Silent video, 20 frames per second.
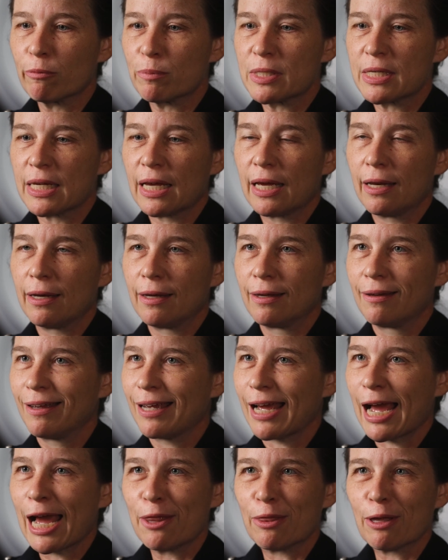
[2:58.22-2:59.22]
of them said,
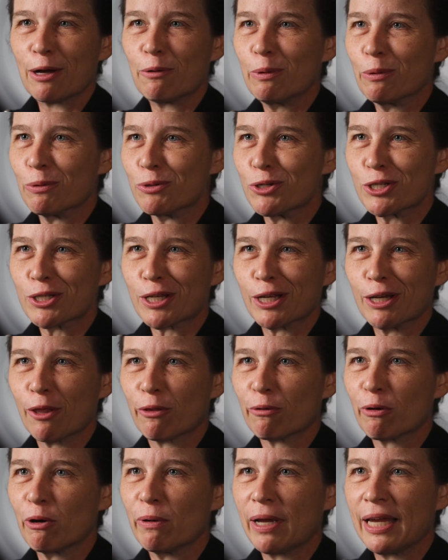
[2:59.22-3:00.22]
I thought we were just gonna
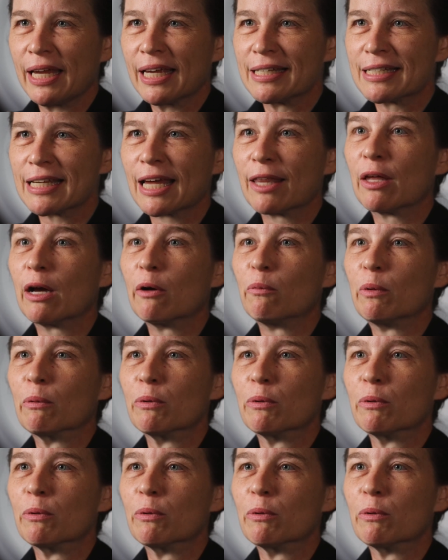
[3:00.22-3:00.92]
throw hands. I